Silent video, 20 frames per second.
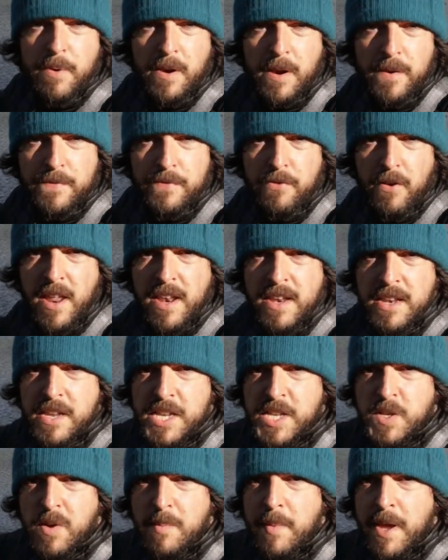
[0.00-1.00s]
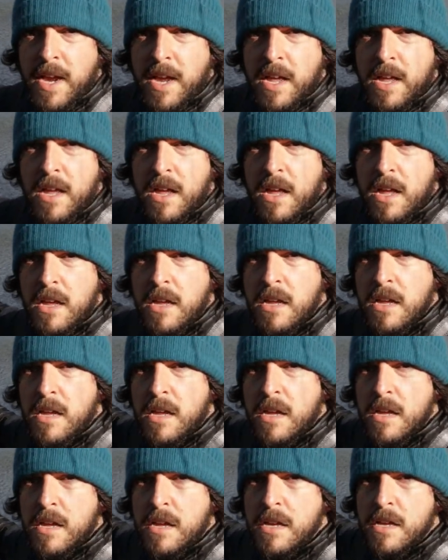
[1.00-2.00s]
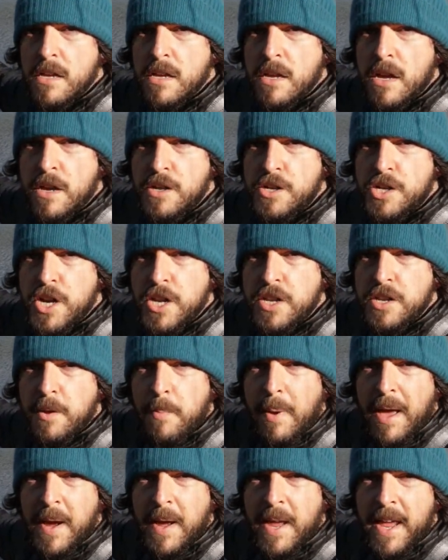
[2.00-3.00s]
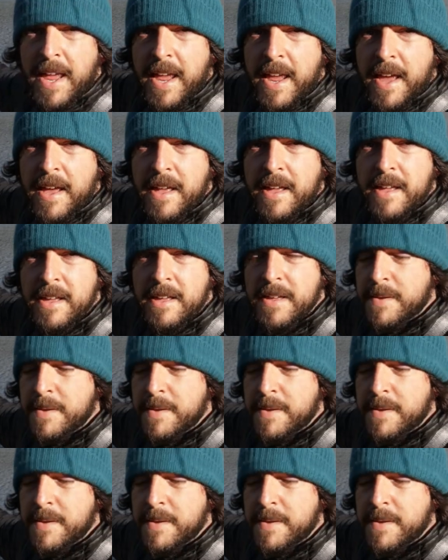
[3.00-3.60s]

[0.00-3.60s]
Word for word: but our friend is swimming just about here.